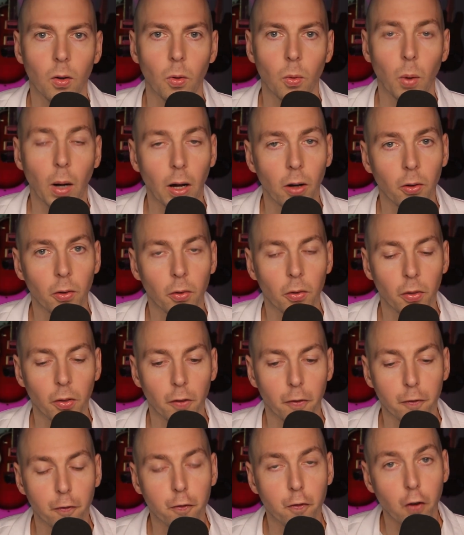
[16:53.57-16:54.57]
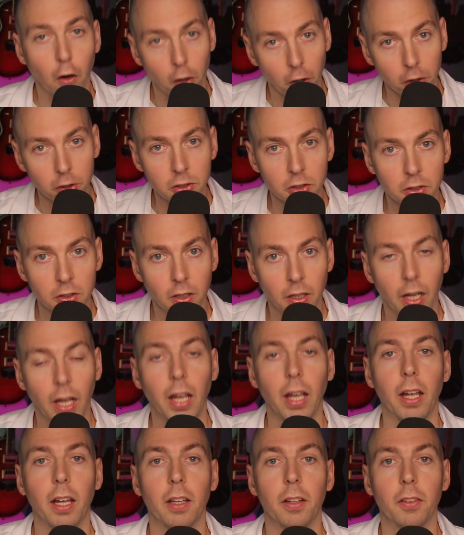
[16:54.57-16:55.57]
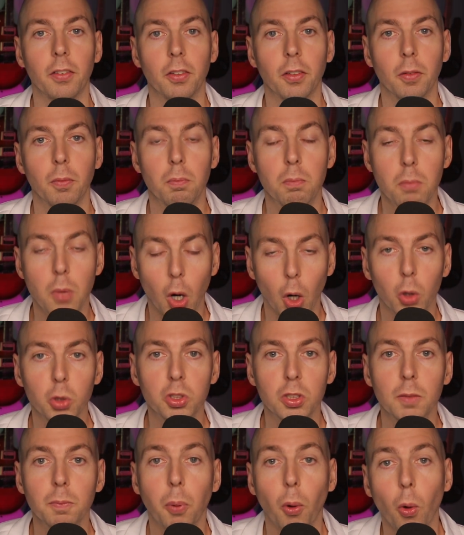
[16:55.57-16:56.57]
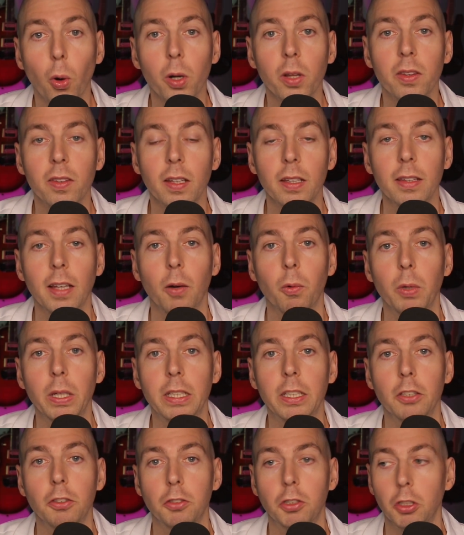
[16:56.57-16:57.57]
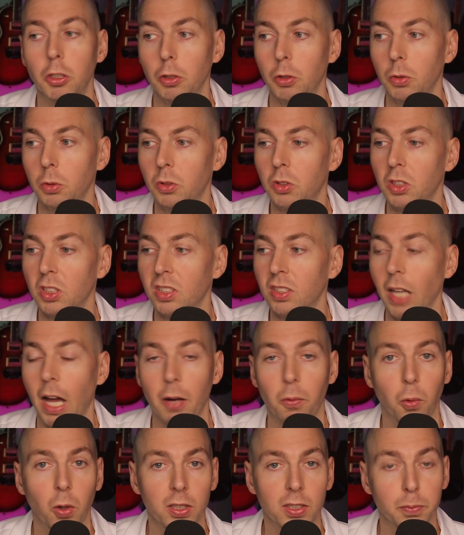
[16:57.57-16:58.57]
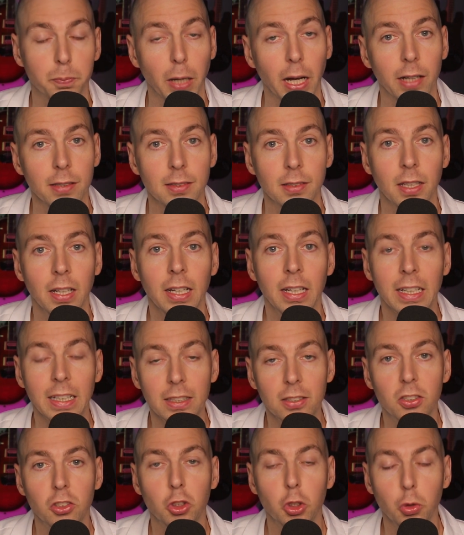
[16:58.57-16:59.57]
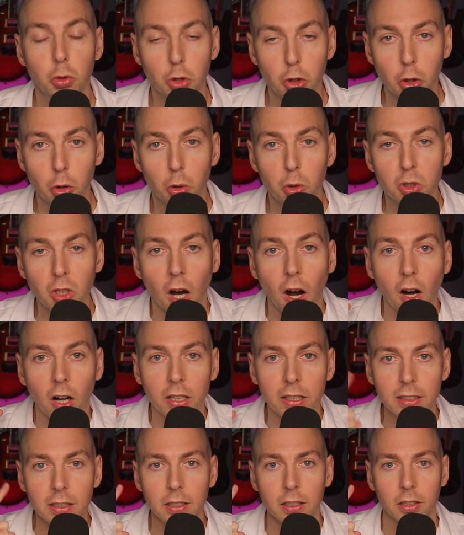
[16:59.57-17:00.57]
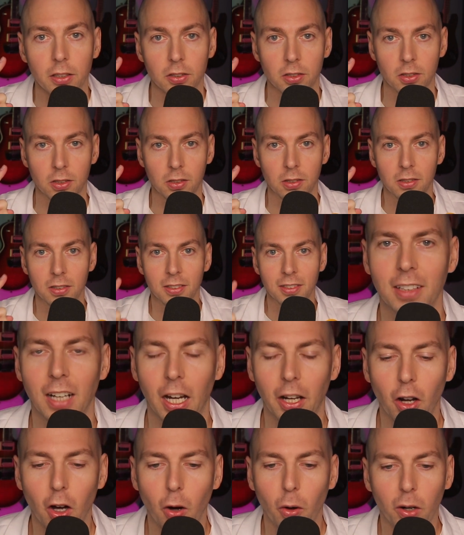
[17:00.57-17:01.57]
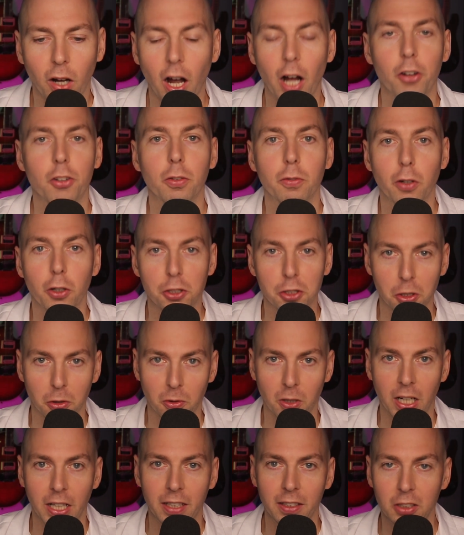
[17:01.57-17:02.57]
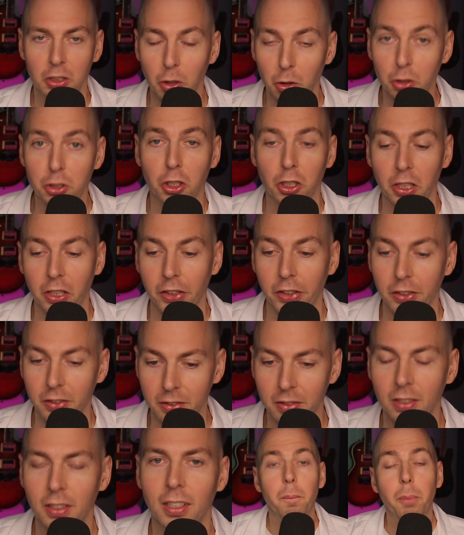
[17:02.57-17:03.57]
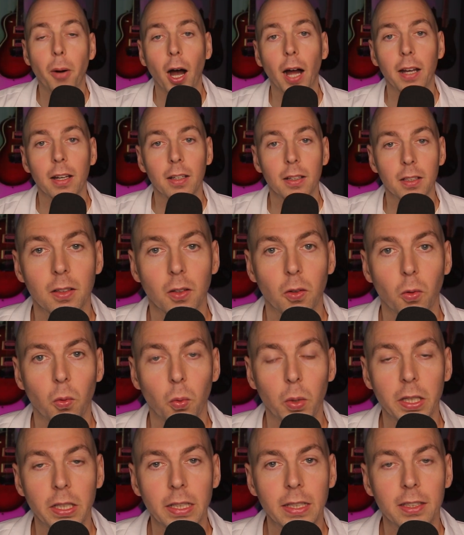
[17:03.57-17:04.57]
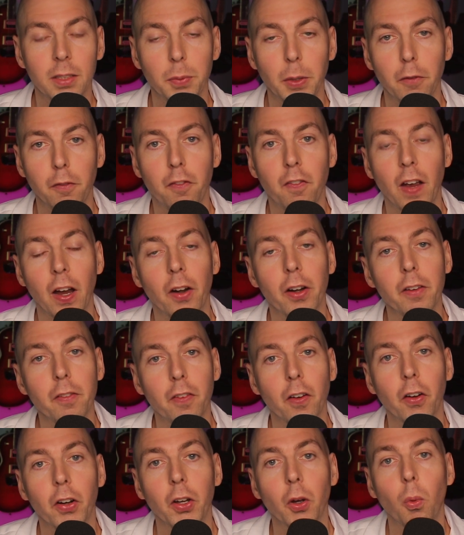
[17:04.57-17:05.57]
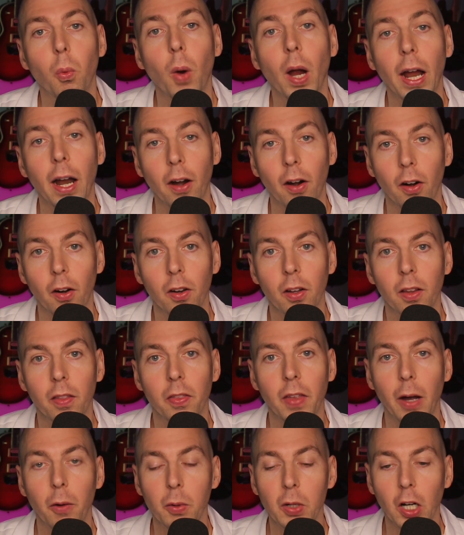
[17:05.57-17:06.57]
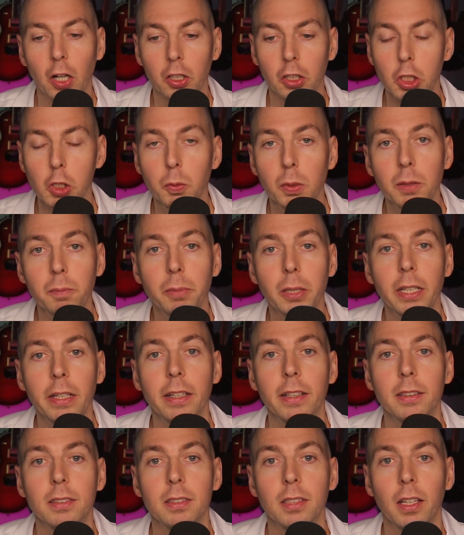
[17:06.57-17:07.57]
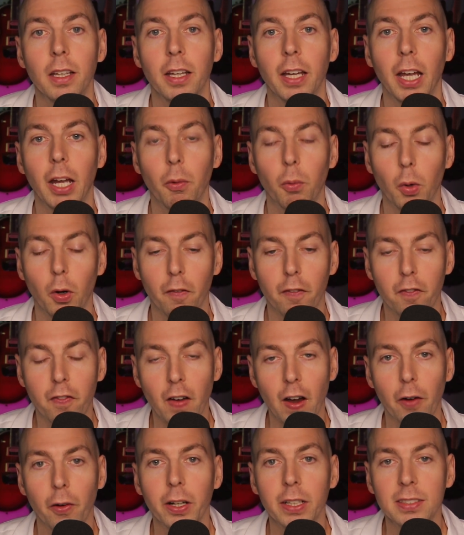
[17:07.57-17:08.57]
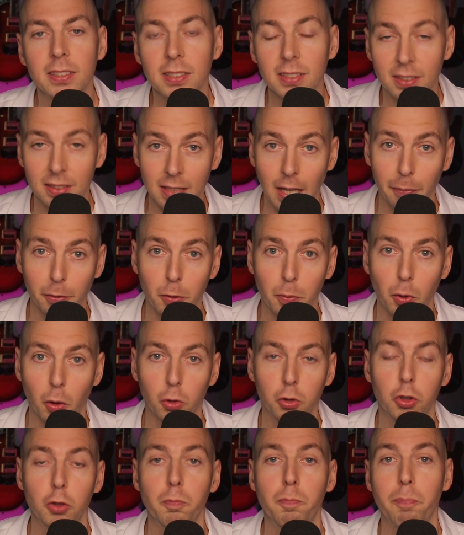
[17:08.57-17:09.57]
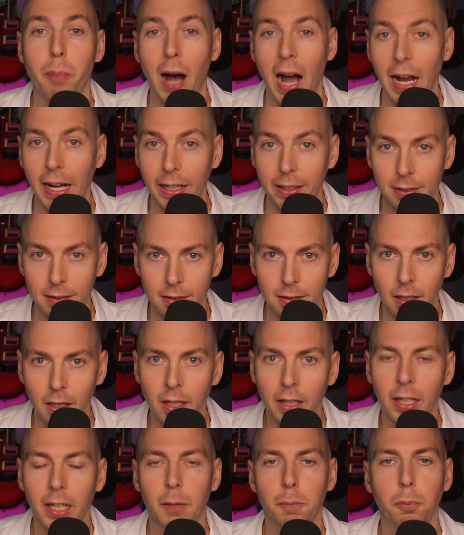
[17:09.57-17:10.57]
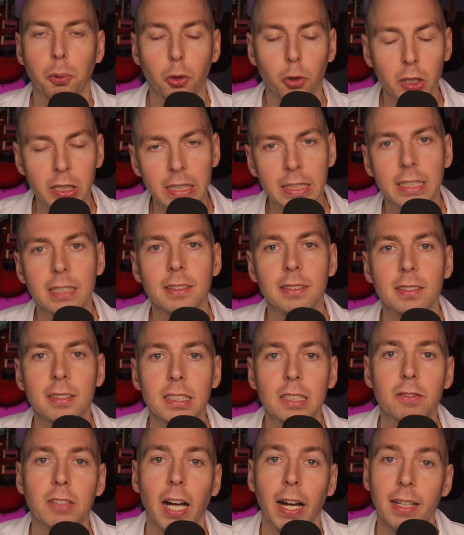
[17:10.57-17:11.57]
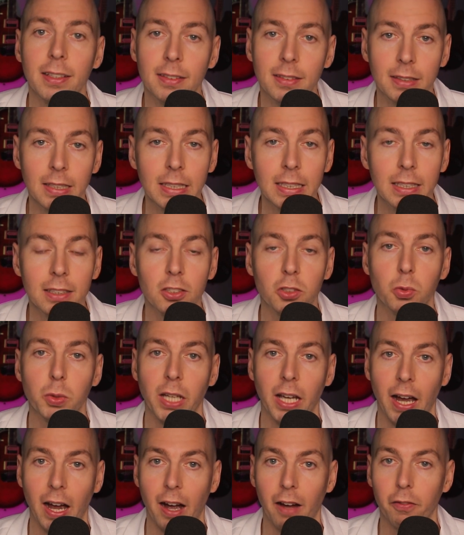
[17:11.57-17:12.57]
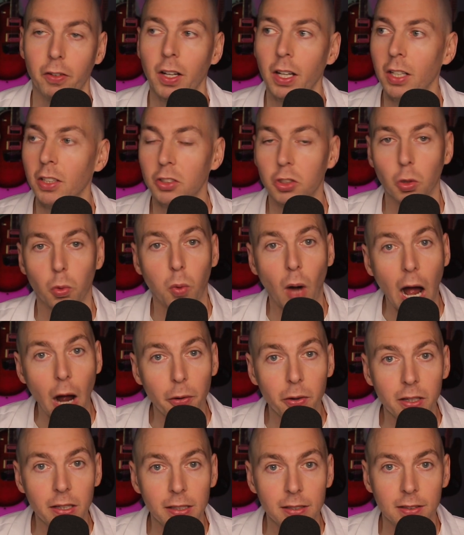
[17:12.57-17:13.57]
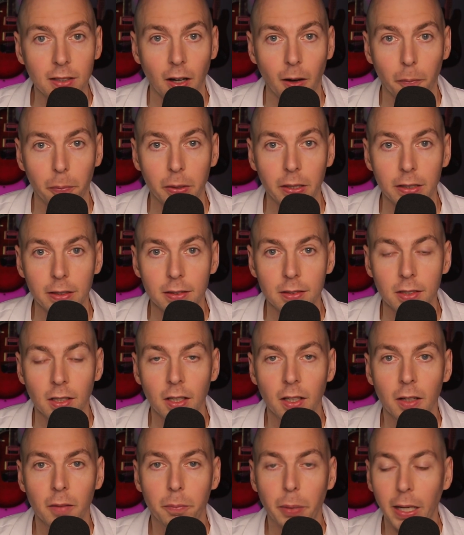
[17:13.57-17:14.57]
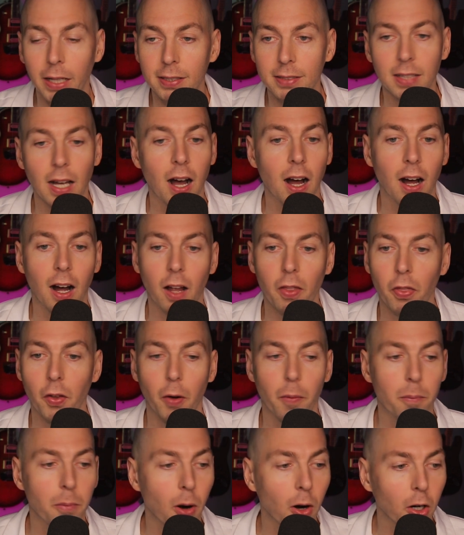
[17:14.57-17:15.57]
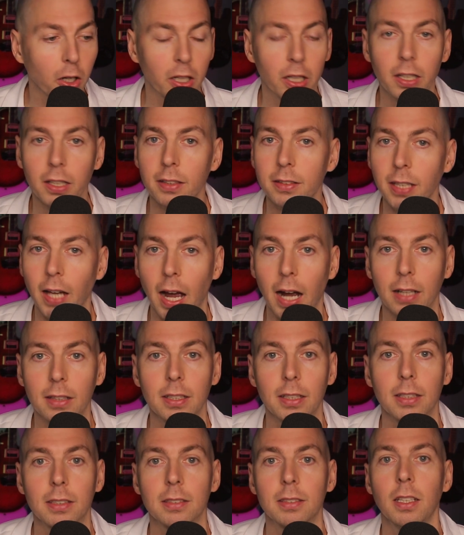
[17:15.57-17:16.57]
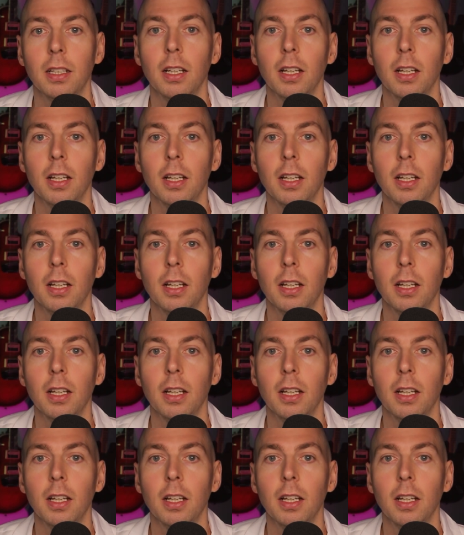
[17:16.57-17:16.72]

Well, the first and most important thing that we can do to decide what's best is to use our ears. I know, controversial, right? Use your ears. But we need to be very, very aware that we are human beings and we're very susceptible to bias and preconceived ideas we have surrounding these companies based on their marketing tactics,